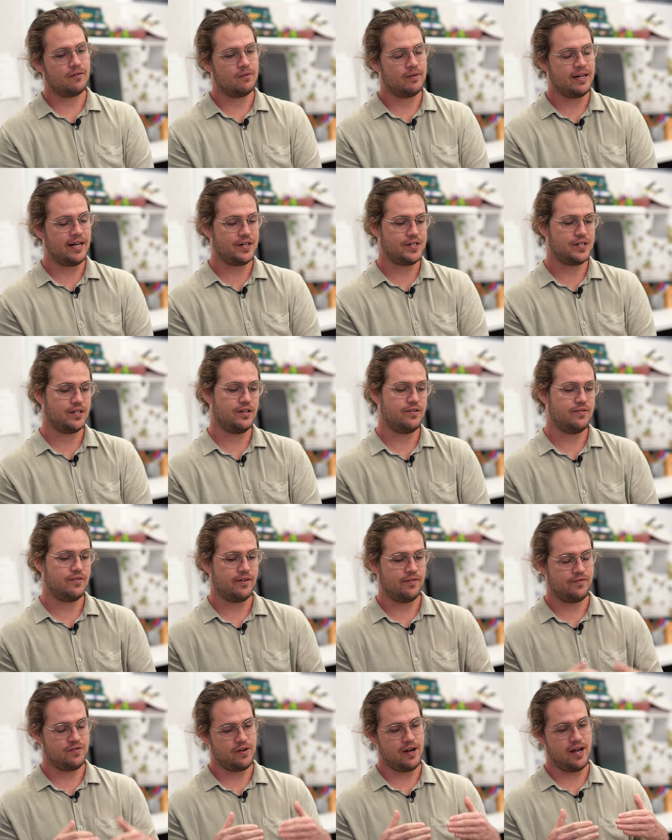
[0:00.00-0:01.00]
we actually
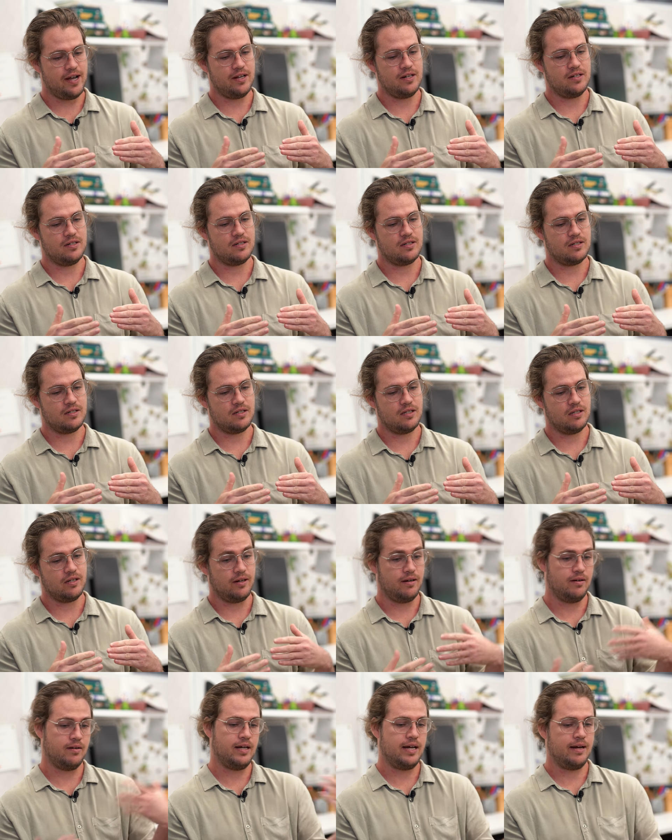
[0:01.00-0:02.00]
have trained the,
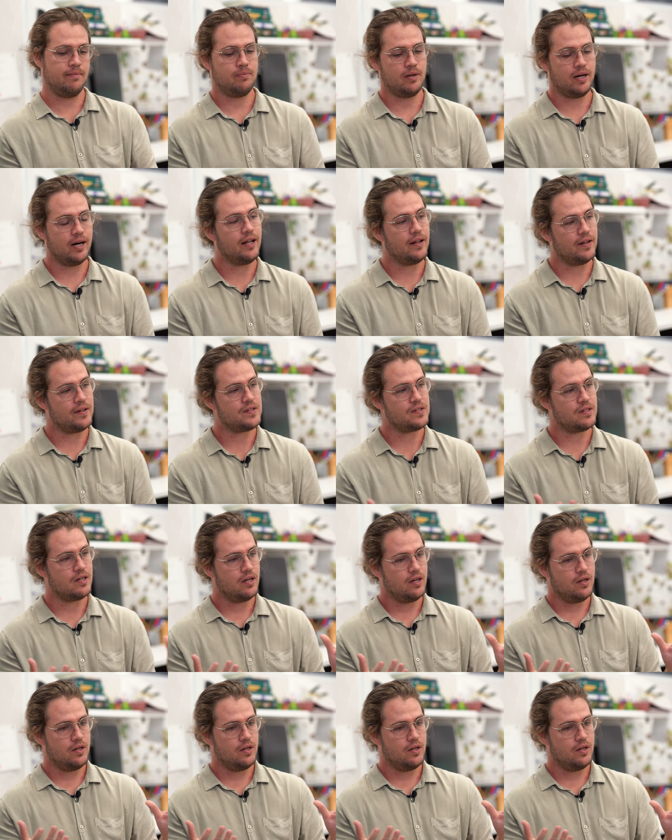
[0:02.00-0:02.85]
our pilots